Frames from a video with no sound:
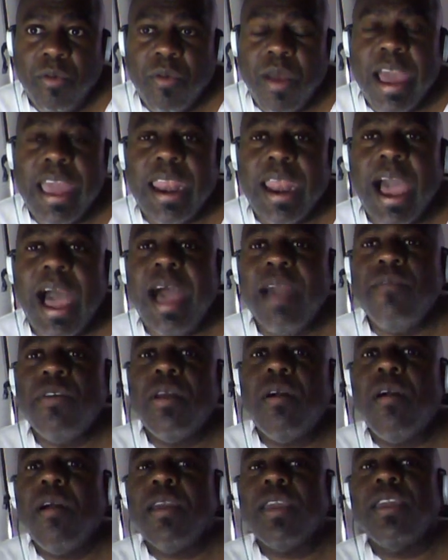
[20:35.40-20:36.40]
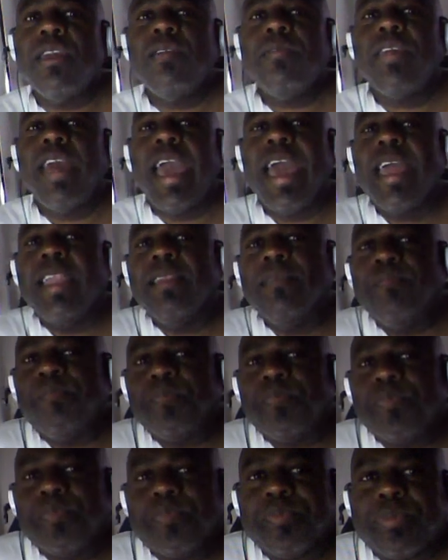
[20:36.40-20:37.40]
Right? I would argue that
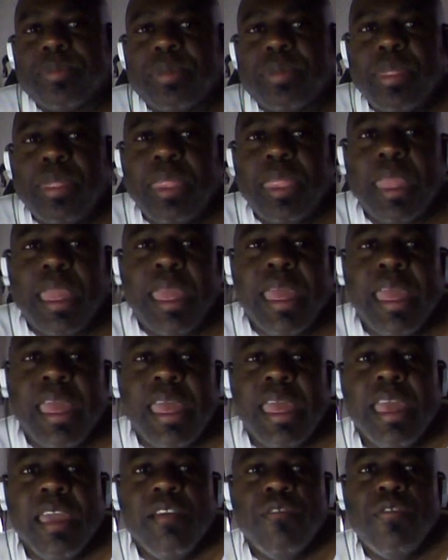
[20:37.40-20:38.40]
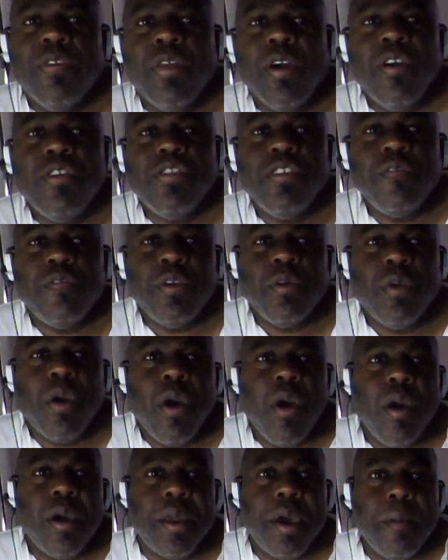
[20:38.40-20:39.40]
for those of you
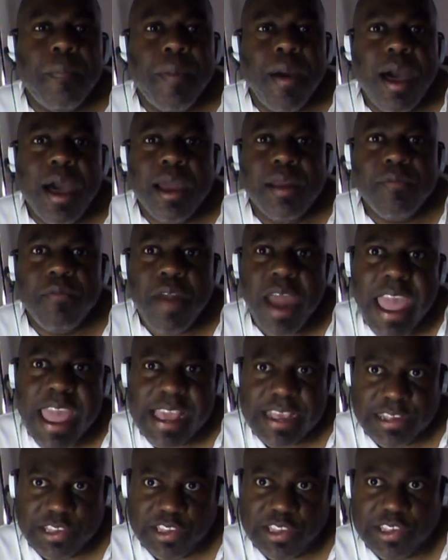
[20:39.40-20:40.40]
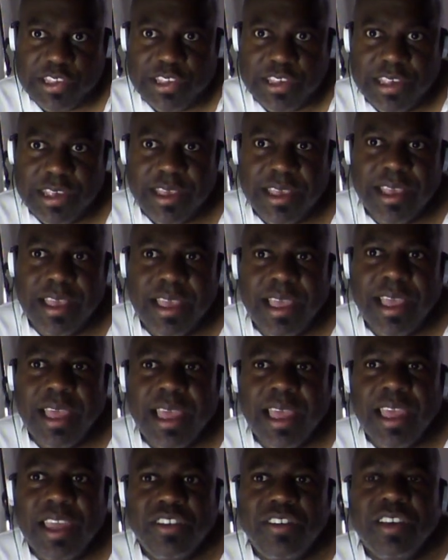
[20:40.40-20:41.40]
caught up on race,
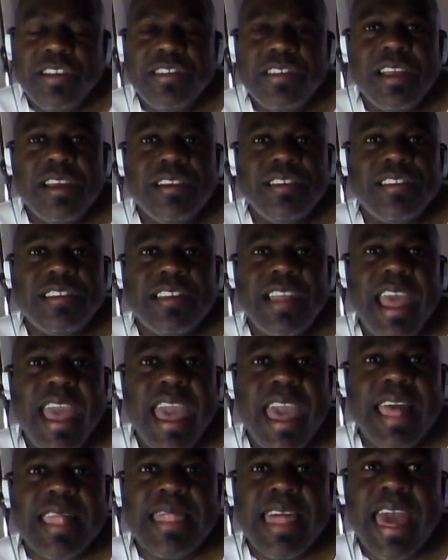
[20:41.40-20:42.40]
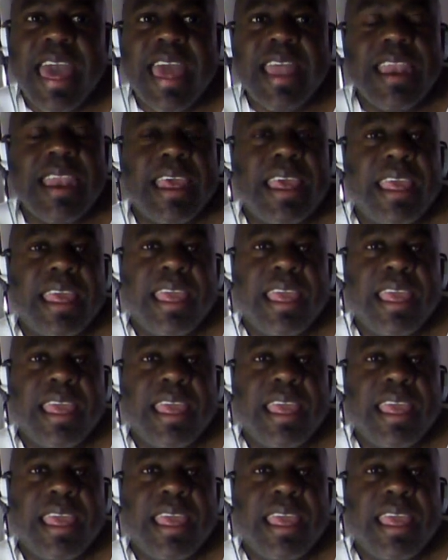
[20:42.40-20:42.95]
just understand that